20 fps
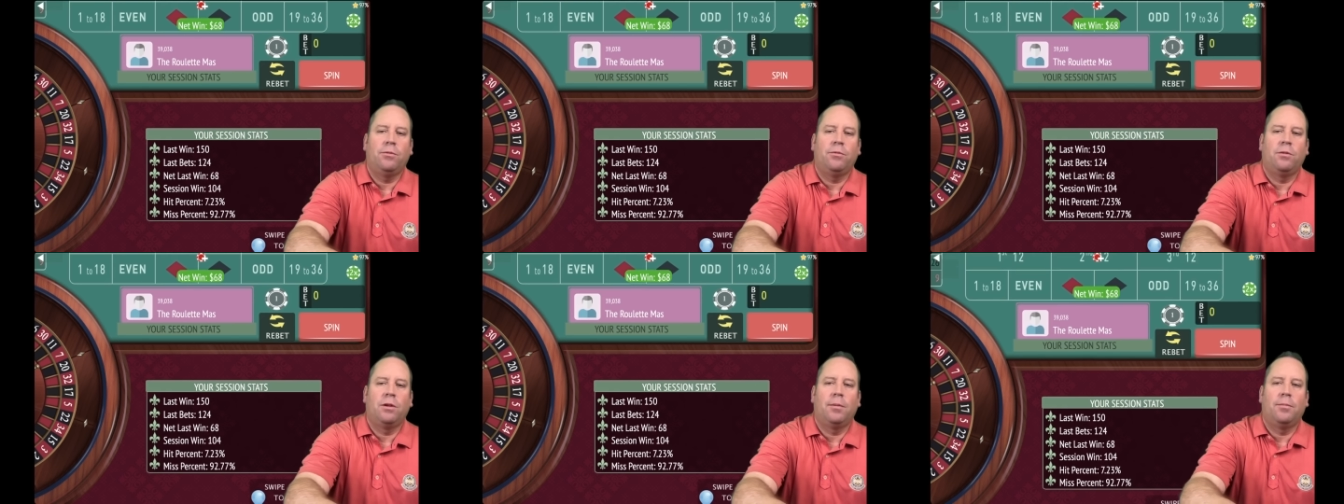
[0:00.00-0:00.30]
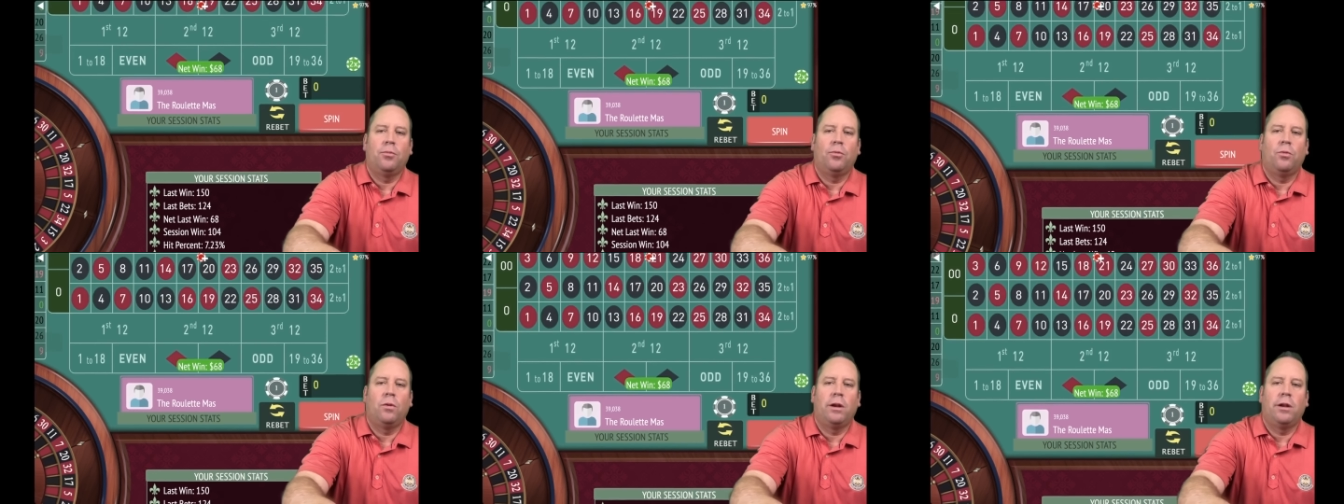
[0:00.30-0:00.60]
We're
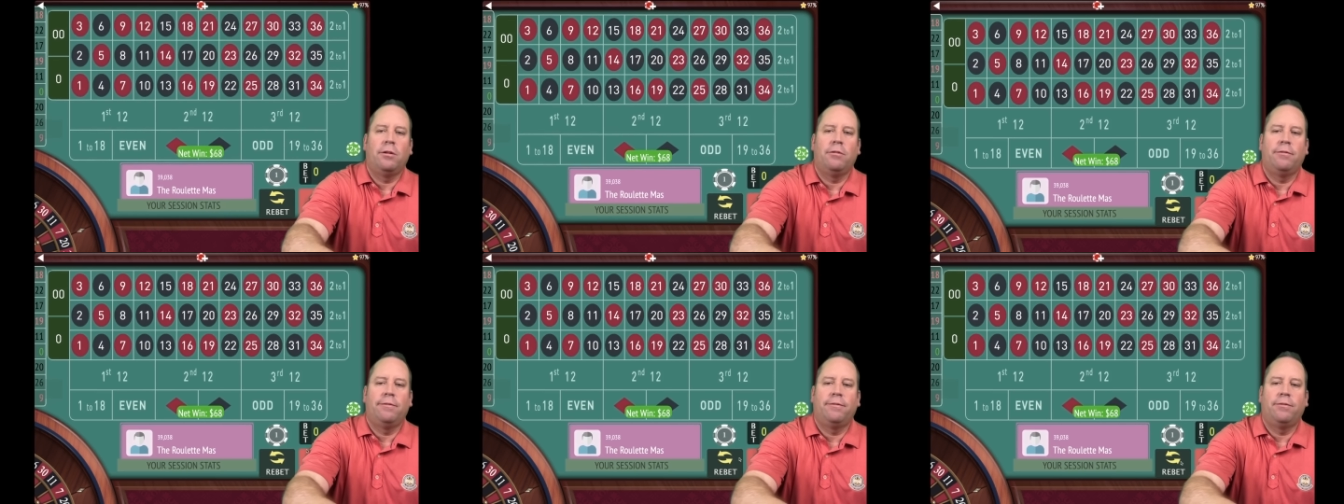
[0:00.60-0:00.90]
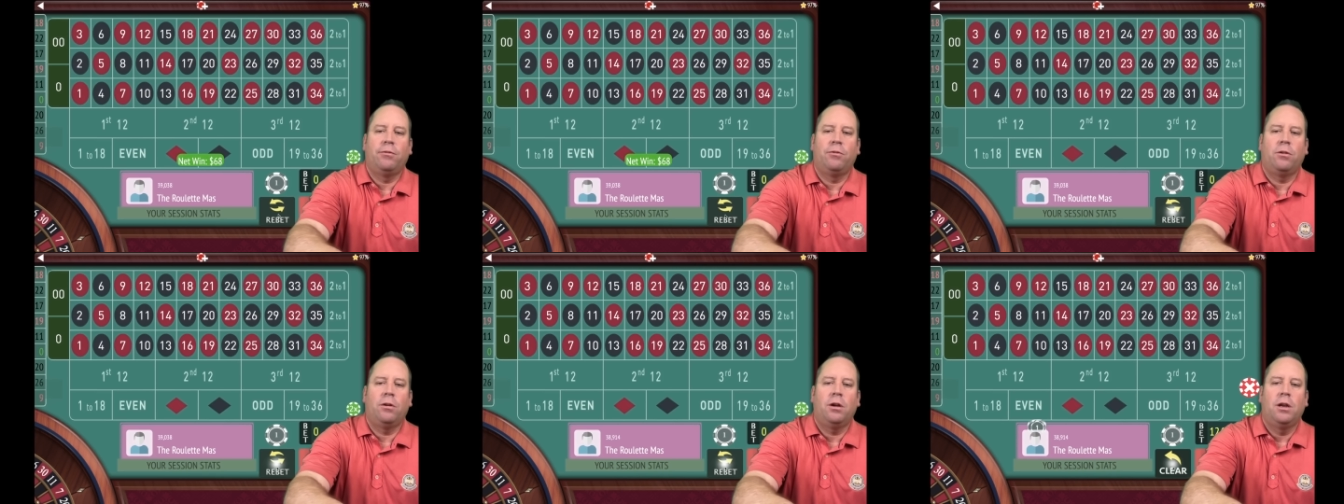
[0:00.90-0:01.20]
up
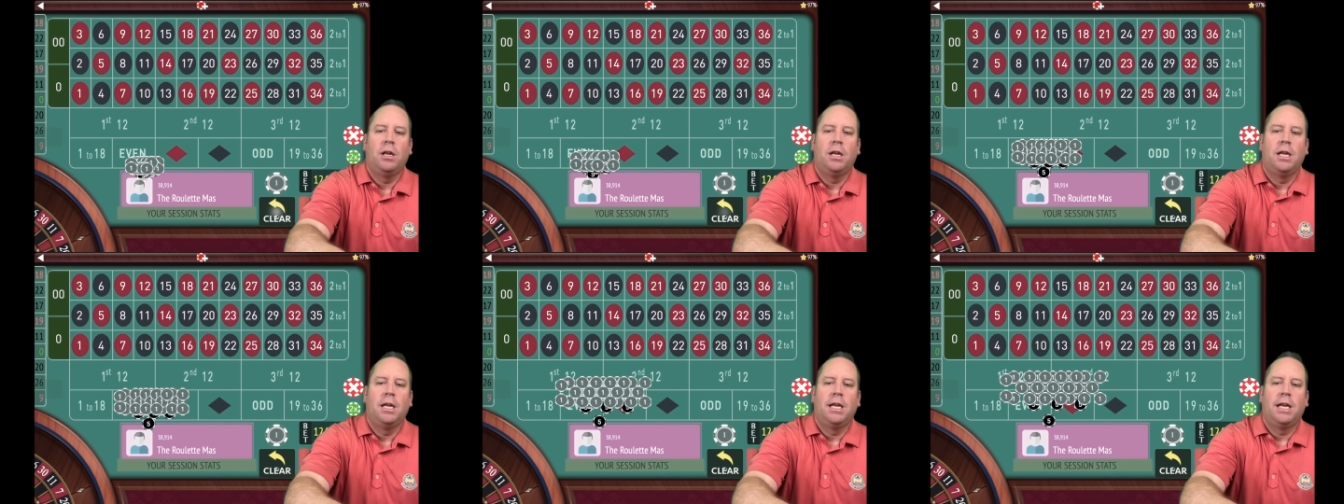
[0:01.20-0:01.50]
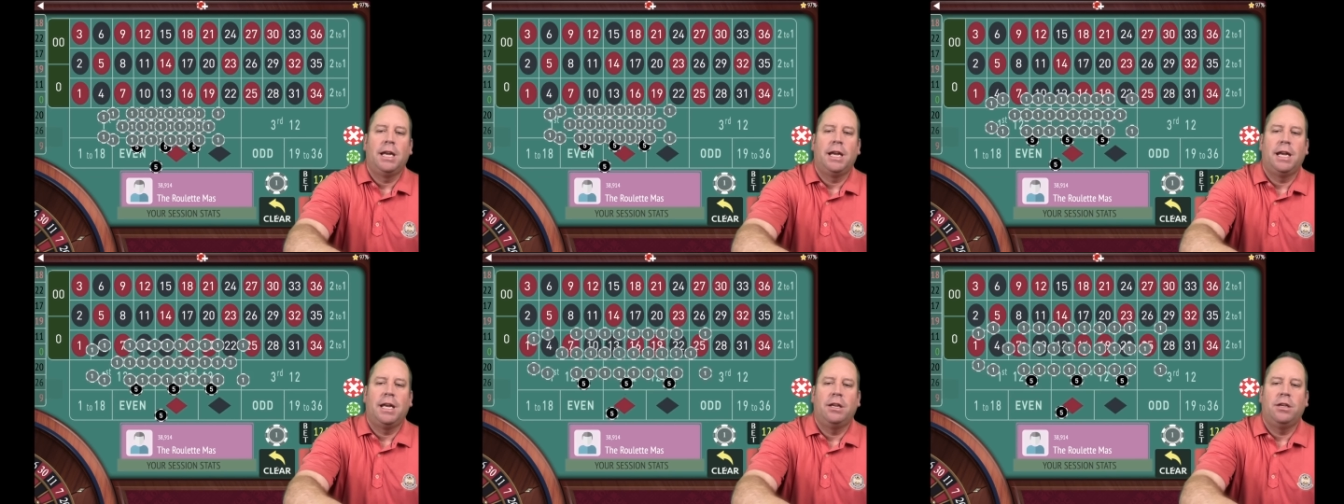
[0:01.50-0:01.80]
104,
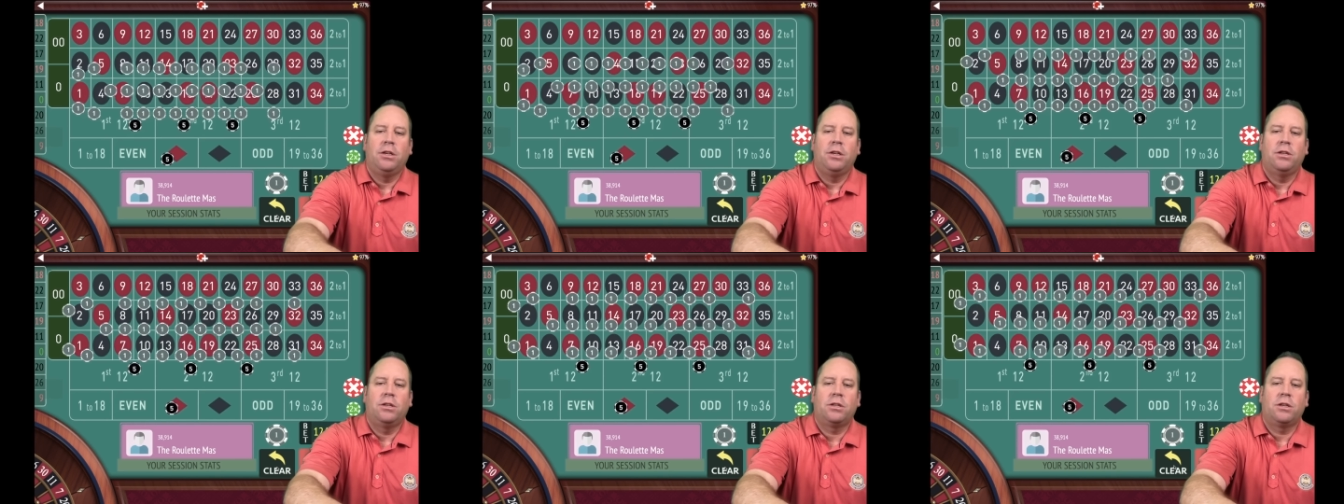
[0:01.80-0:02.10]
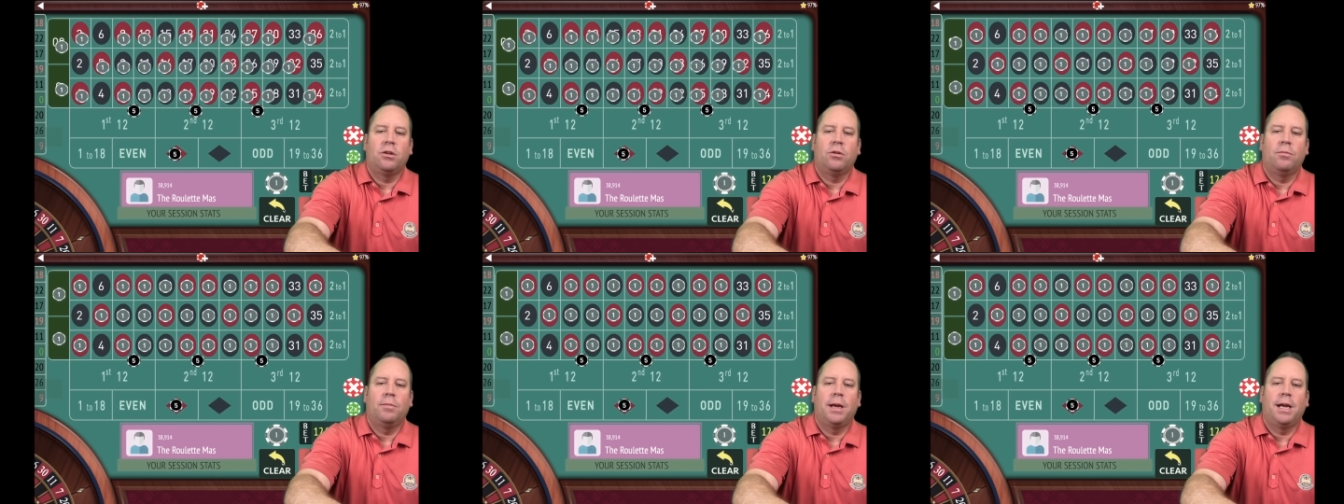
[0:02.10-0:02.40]
and you just
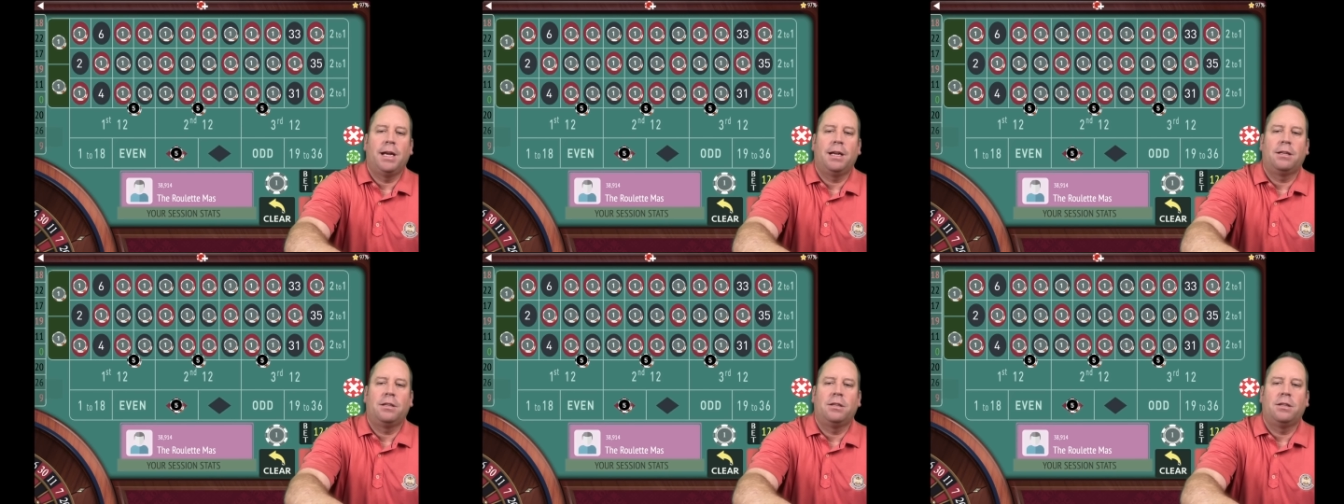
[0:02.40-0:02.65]
go back